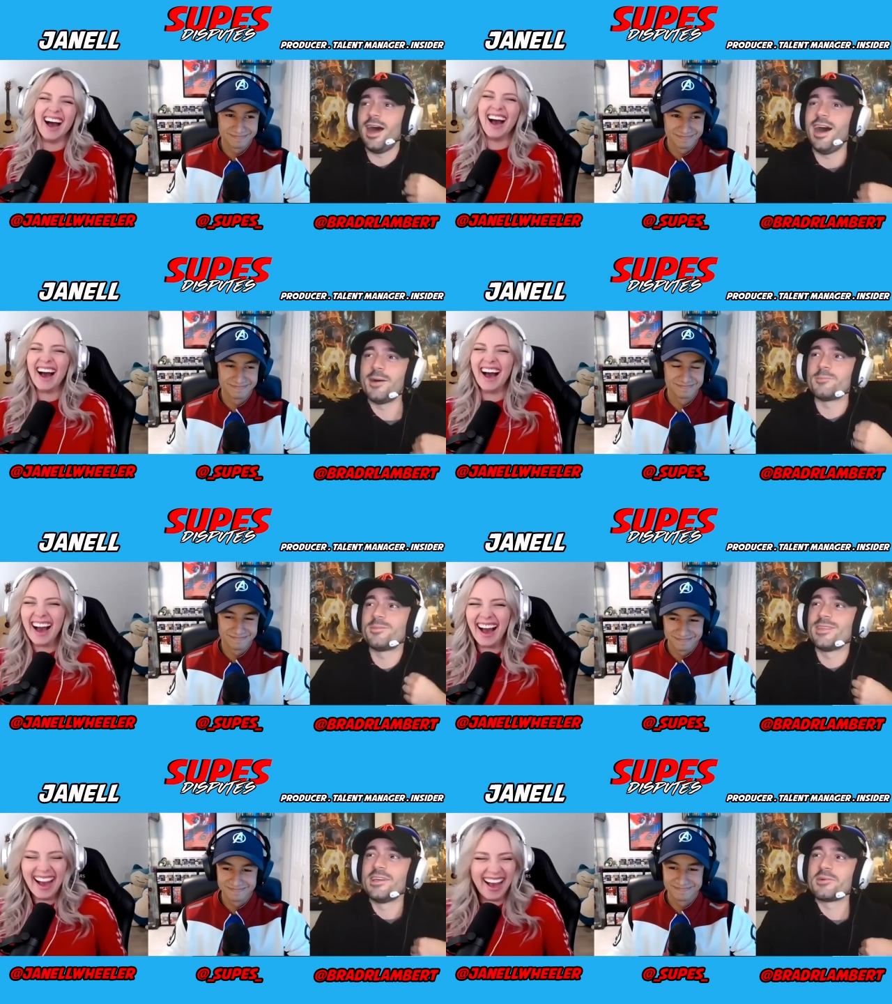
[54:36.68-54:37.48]
Speaker 1: Um,
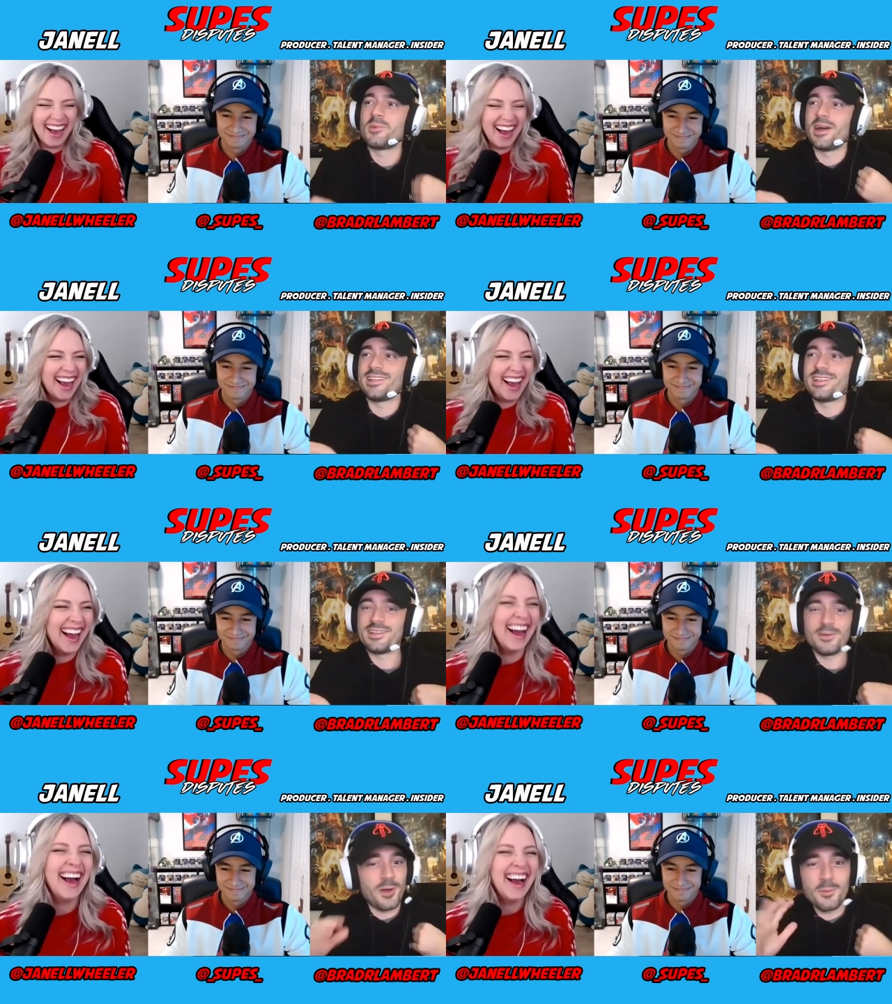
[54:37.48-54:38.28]
but
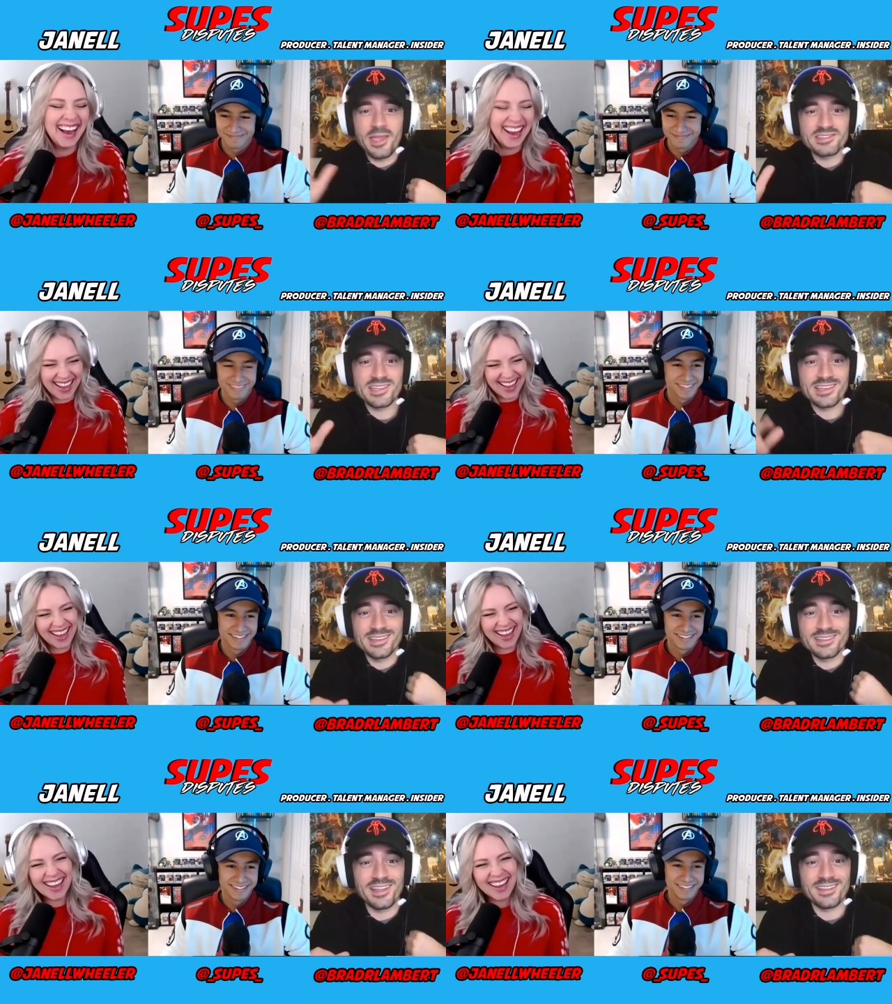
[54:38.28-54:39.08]
amazing
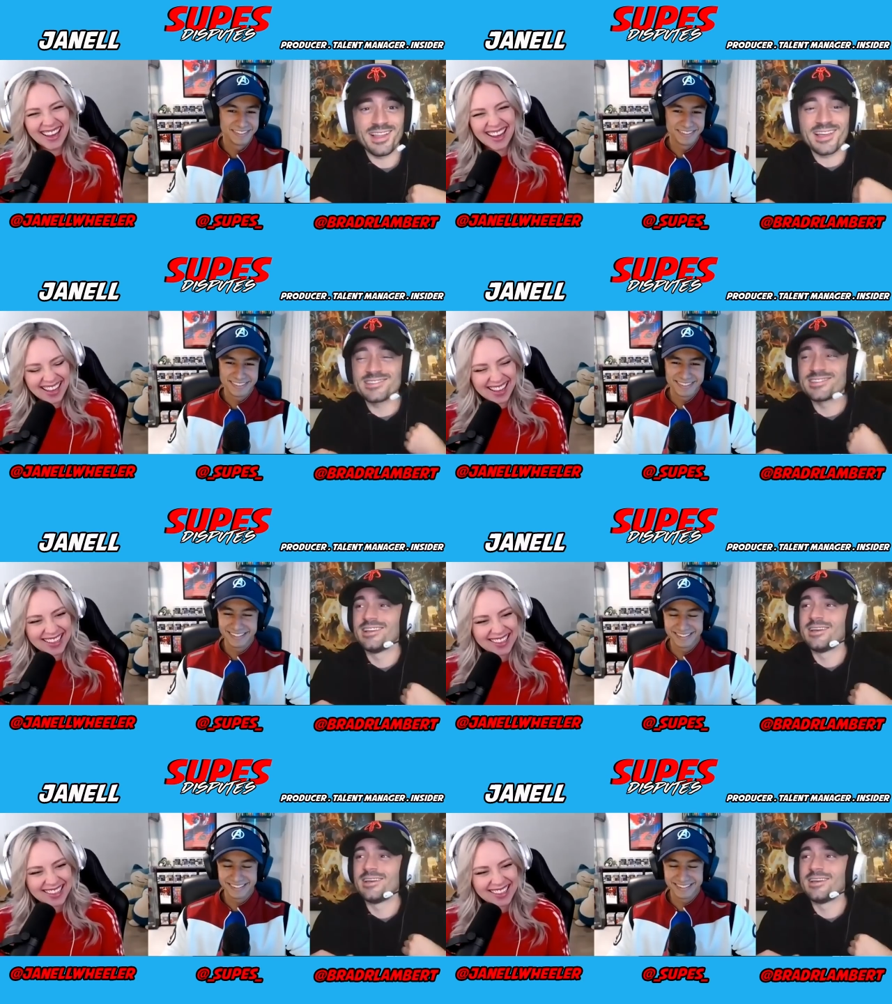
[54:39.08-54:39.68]
nonetheless.